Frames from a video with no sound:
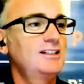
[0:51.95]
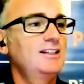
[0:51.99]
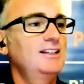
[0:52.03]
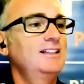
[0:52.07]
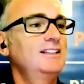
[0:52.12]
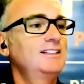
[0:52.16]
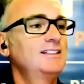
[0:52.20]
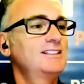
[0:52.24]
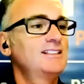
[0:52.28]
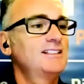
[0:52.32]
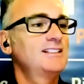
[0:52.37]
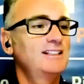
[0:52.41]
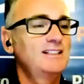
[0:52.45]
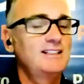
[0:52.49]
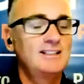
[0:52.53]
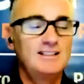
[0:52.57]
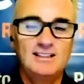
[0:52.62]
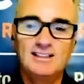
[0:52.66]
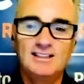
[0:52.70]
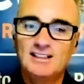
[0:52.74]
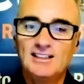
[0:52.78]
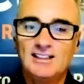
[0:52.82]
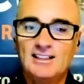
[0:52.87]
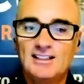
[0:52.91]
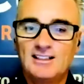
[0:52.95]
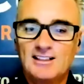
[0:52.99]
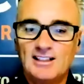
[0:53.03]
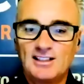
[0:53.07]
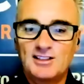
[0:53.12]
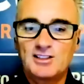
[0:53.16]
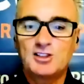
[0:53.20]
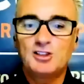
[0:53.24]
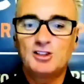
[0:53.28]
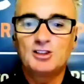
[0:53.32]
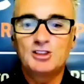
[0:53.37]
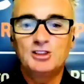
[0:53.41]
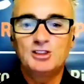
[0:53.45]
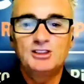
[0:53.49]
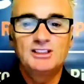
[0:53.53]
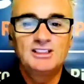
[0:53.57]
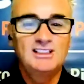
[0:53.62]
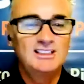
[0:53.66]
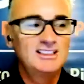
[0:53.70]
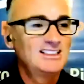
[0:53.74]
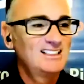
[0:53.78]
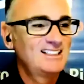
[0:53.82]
and uh, that's all good.